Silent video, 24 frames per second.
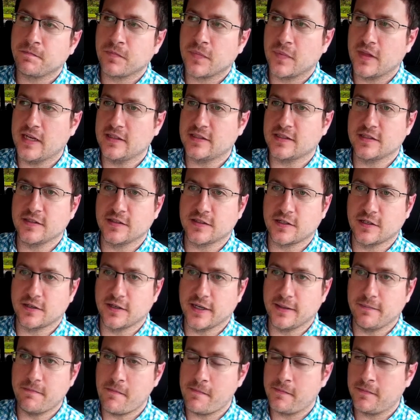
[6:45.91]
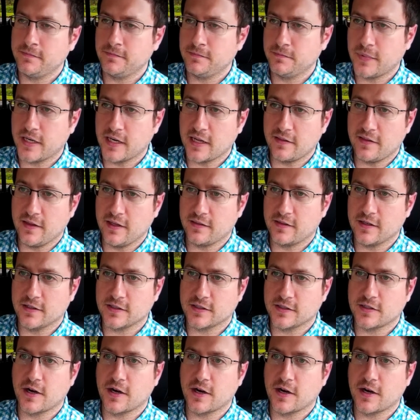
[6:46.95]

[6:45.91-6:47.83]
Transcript: That's concerning, but I think there's an